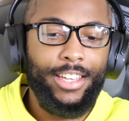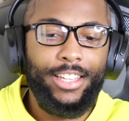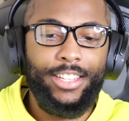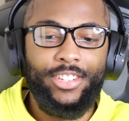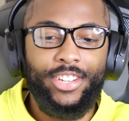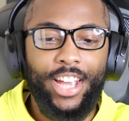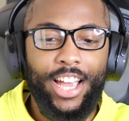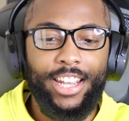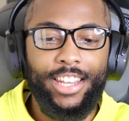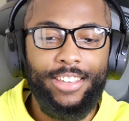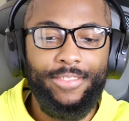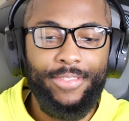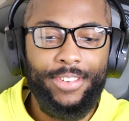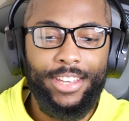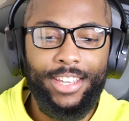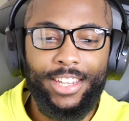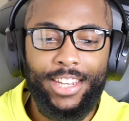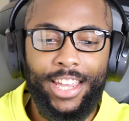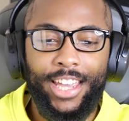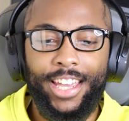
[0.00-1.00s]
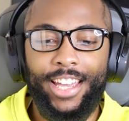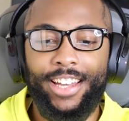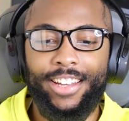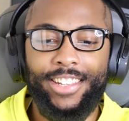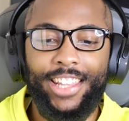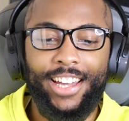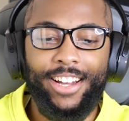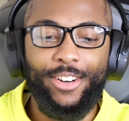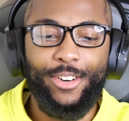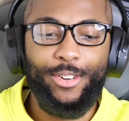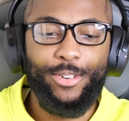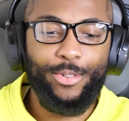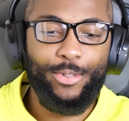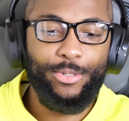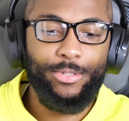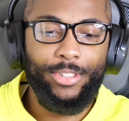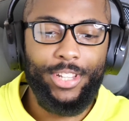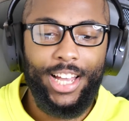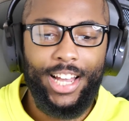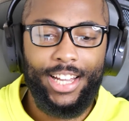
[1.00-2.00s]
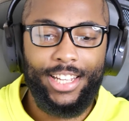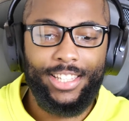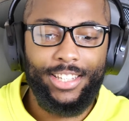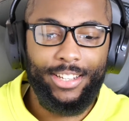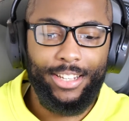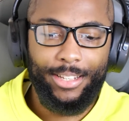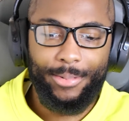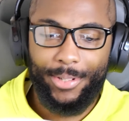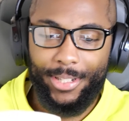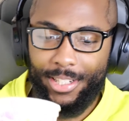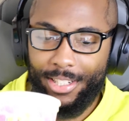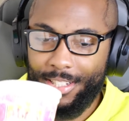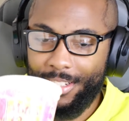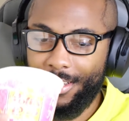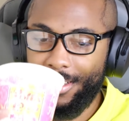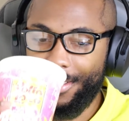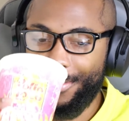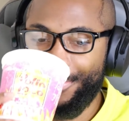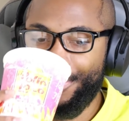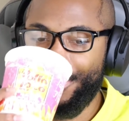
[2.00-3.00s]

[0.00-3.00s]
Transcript: Johnny B. Yeah, that whole crew locked up, huh?